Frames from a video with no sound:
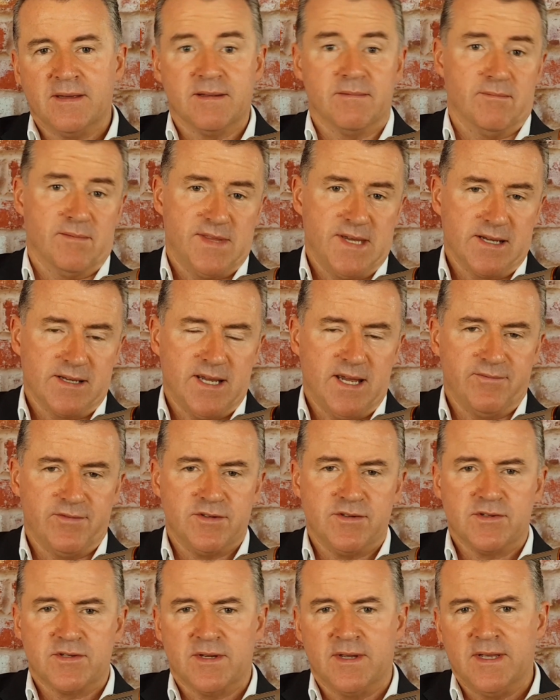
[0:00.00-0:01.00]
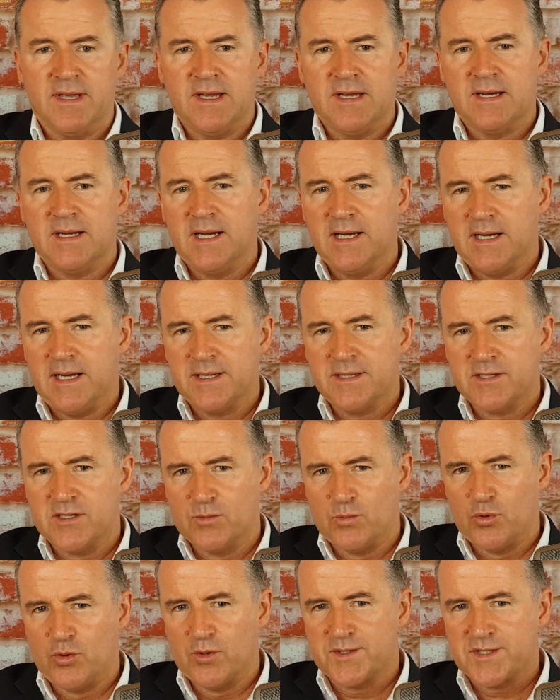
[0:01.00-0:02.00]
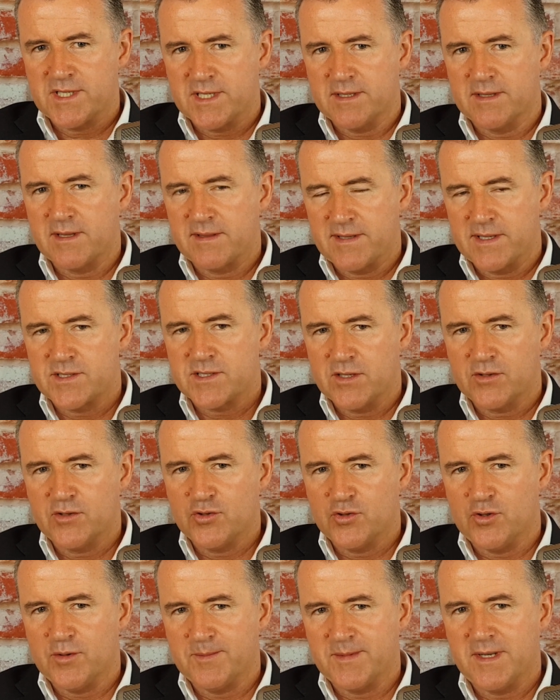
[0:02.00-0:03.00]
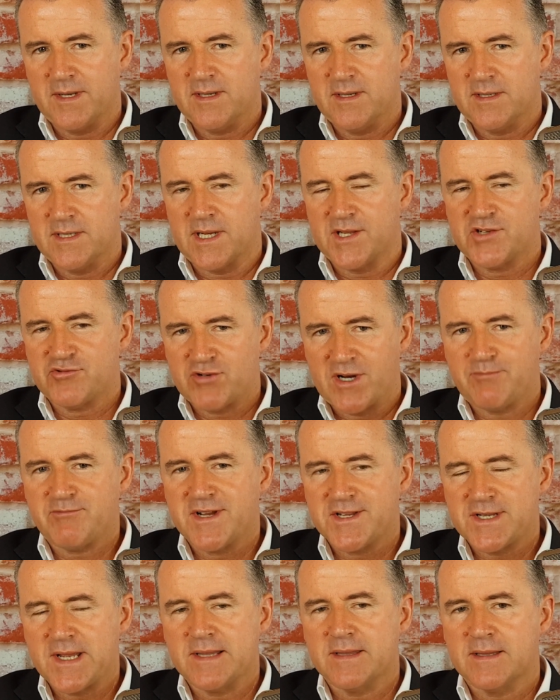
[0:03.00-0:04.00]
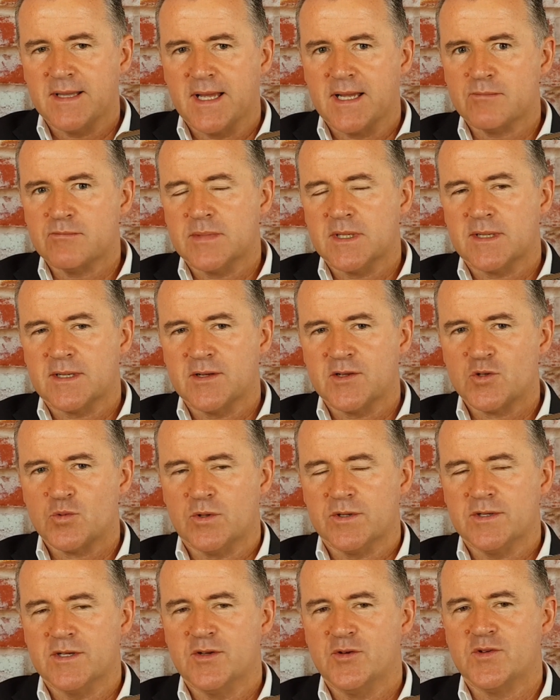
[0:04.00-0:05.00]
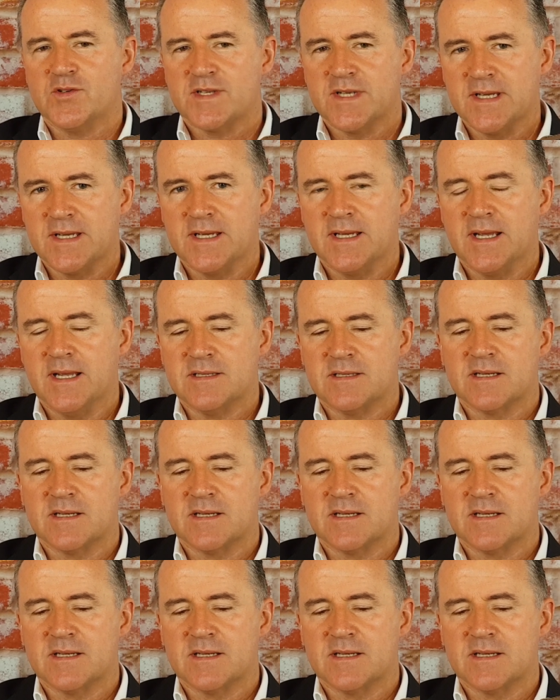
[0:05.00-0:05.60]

thank heavens. Underwater, the Thistlegorm does represent that, because what you see is